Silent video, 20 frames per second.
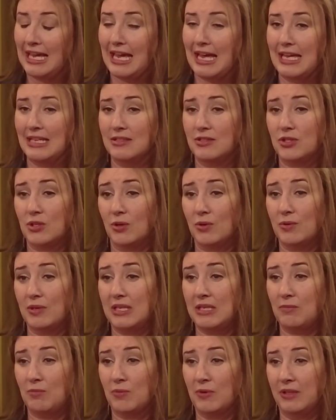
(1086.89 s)
And so
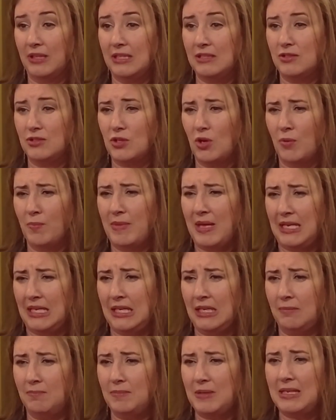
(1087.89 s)
it really, so
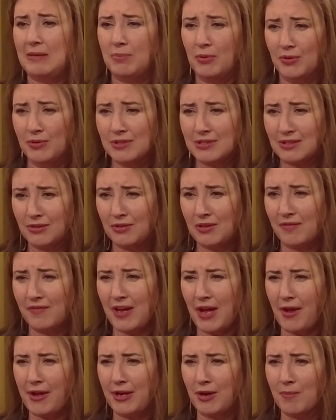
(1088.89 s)
many people in Silicon
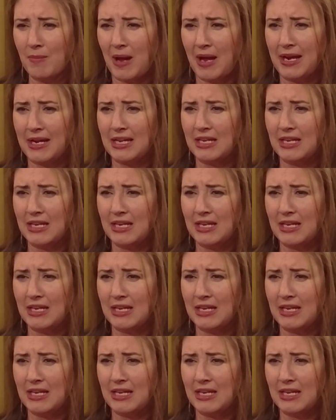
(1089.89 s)
Valley are my